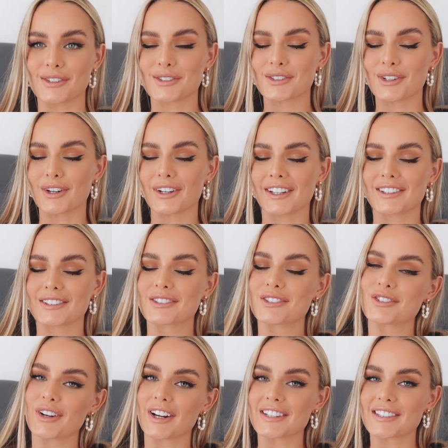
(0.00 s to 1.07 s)
starting
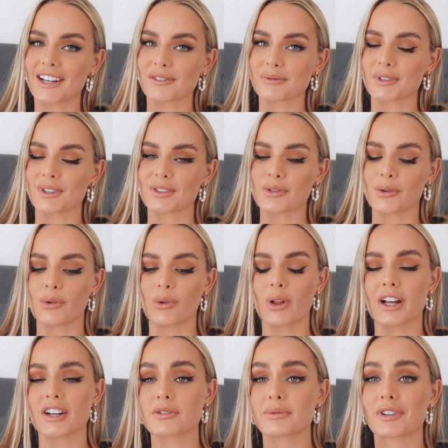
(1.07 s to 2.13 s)
straight out with this haul,
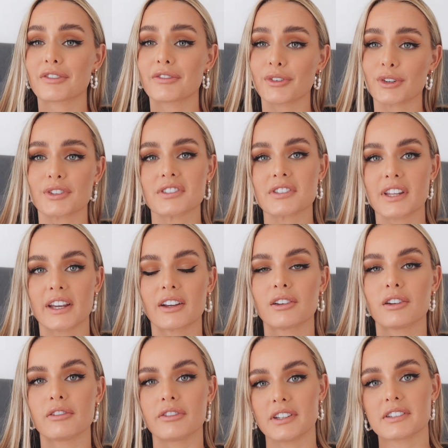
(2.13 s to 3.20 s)
I just want to first thank
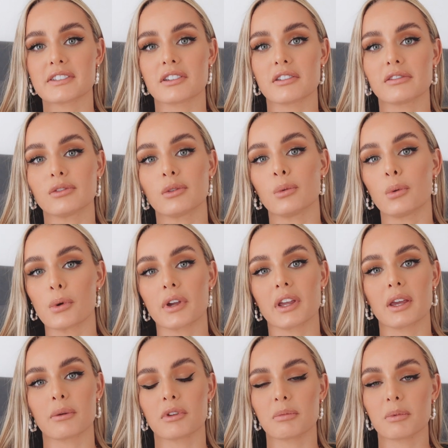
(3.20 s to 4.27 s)
Lovisa for
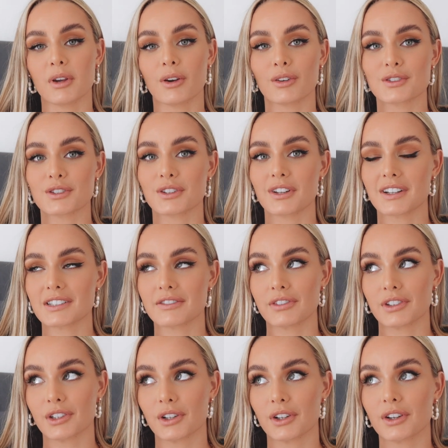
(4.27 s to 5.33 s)
working with me on today's
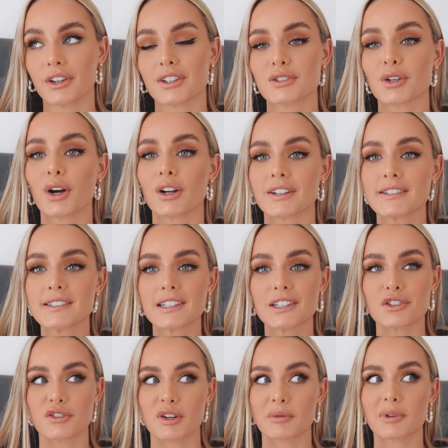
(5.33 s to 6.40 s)
video. It's honestly a
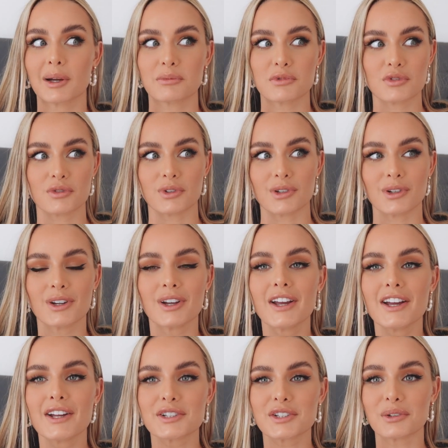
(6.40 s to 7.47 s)
dream come true
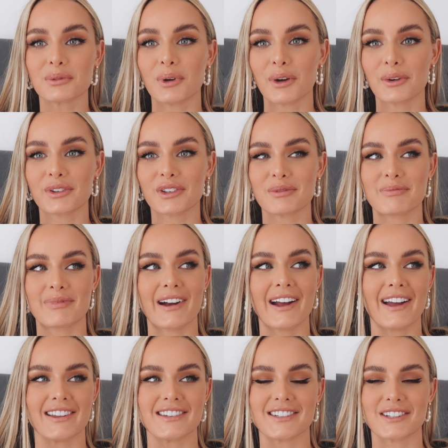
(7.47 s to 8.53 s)
to work with
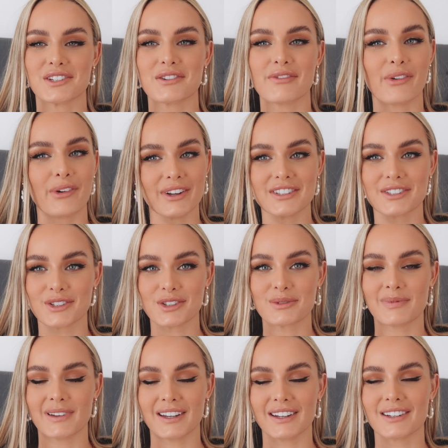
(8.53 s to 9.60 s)
brands that you've always
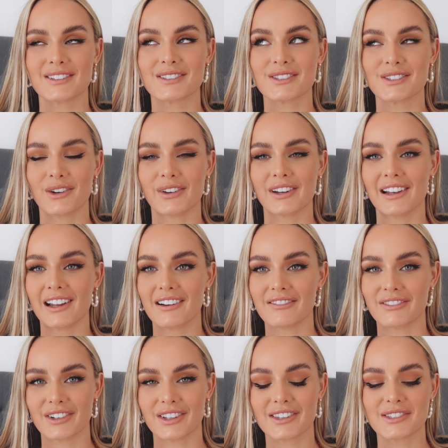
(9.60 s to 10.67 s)
just been so in love
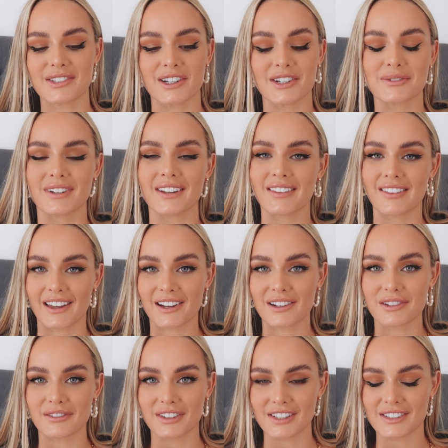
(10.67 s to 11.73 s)
with. So I just want to thank
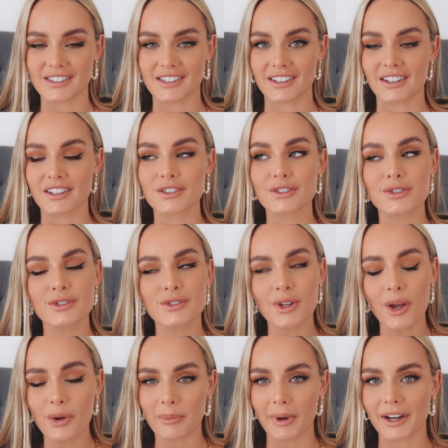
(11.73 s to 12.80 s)
Lovisa
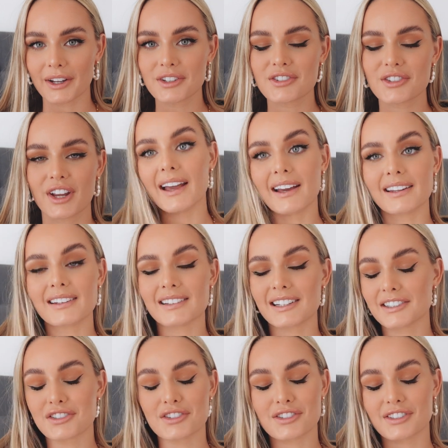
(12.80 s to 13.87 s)
so much, and
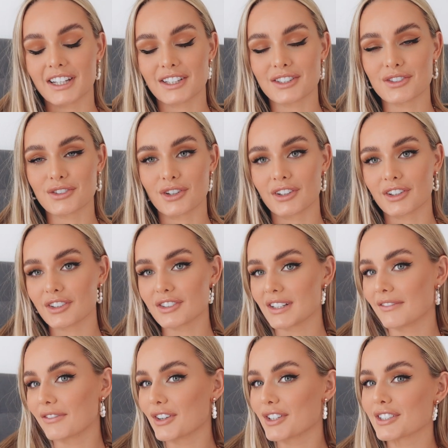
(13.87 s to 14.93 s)
let's just get started. So
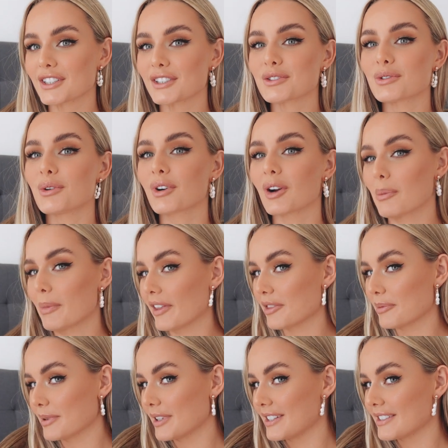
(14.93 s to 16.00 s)
I'm first going to talk about
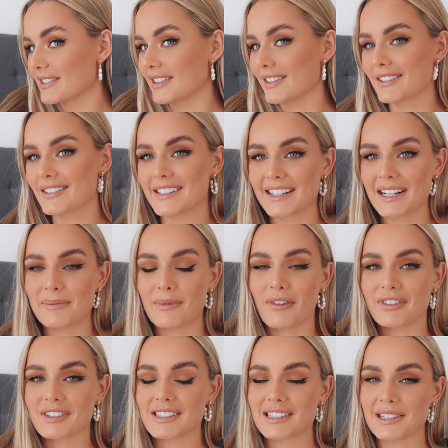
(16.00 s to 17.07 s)
the pieces that I'm
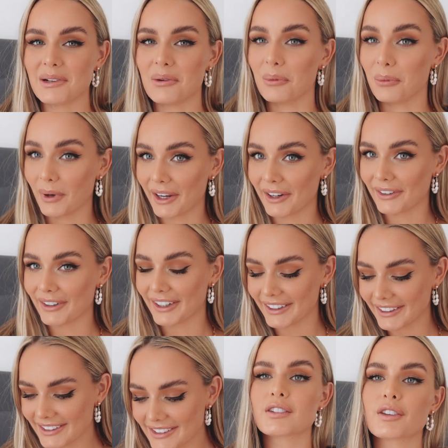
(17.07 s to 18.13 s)
obviously
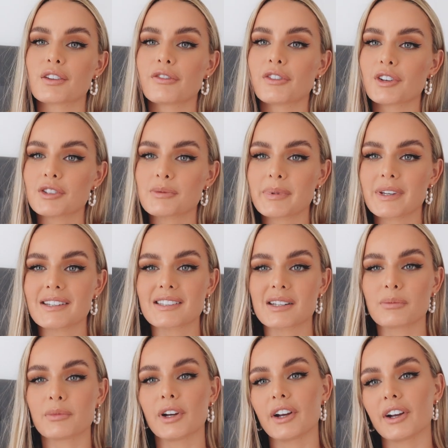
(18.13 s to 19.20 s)
wearing. So the first piece
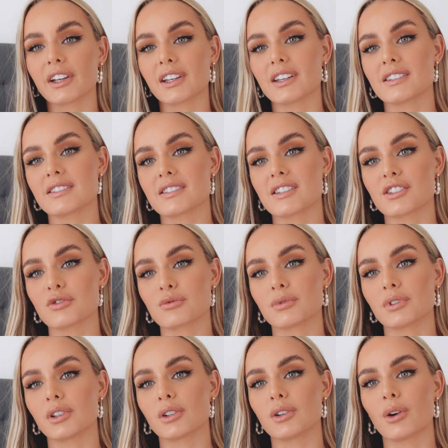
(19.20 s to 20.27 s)
I'm wearing is this
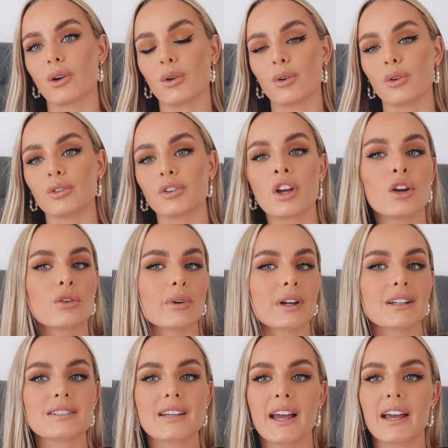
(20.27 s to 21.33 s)
real gold
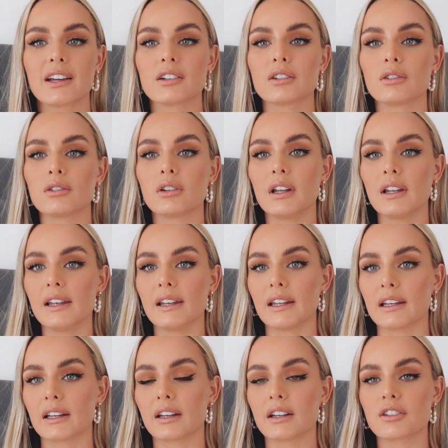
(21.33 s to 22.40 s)
rectangle
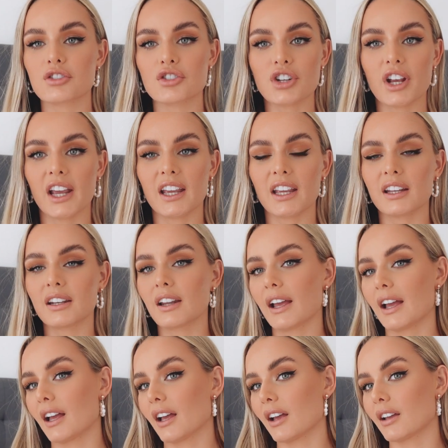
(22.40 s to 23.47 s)
link chain,
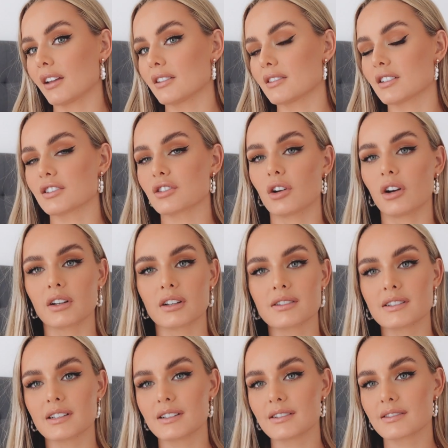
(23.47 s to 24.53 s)
and it's
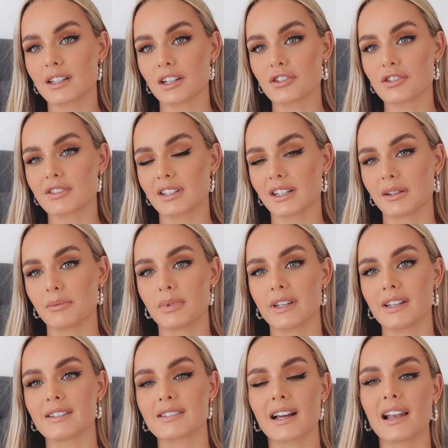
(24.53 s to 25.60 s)
honestly such a stunning
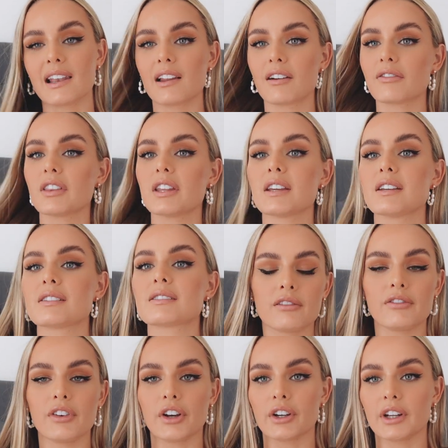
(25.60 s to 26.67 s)
piece. I love these
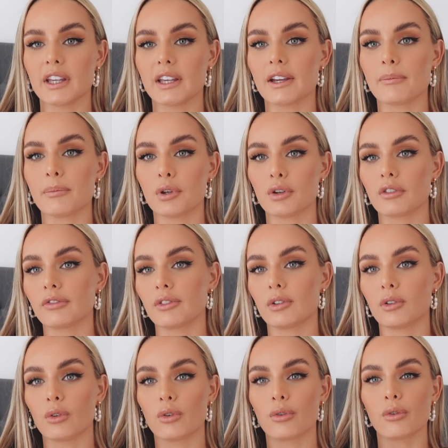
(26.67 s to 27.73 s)
very
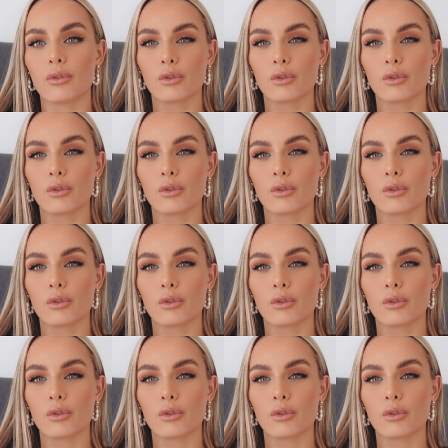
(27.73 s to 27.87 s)
beautiful